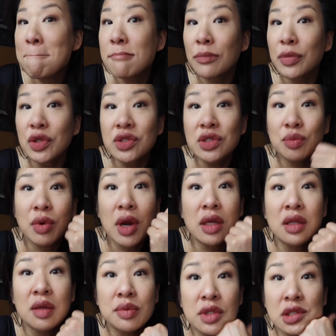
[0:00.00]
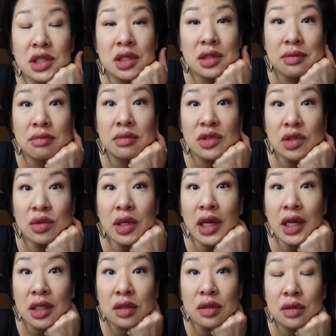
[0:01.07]
I'm used to brown lipstick. It's
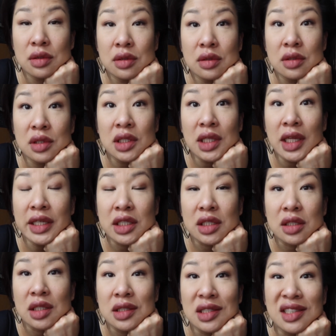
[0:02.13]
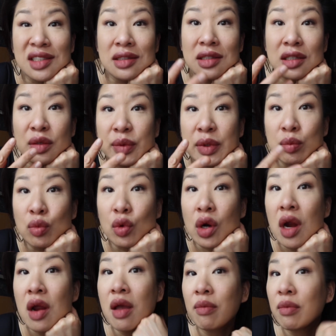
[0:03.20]
okay. I like it. It's like a little bit
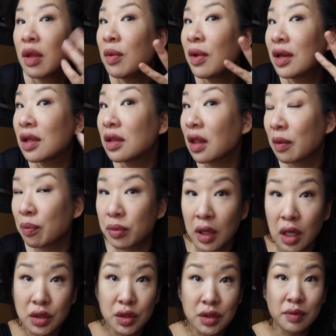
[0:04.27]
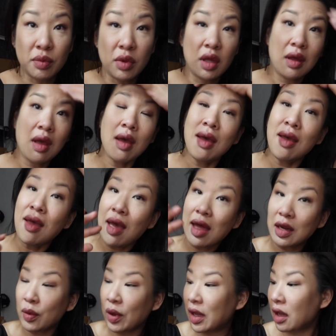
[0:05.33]
more, maybe I need like blush or something.
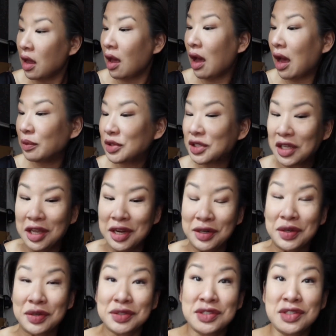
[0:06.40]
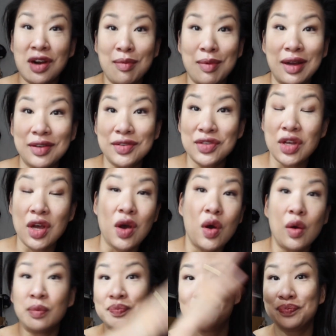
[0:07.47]
Anyway, I'm just gonna go to Starbucks,
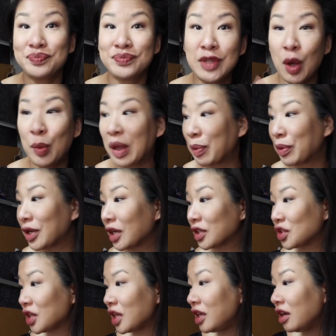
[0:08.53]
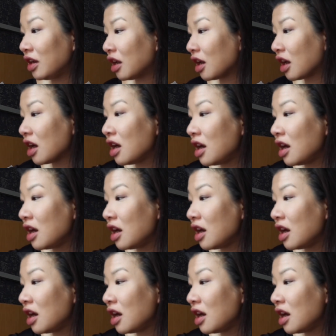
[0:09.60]
so no big production here.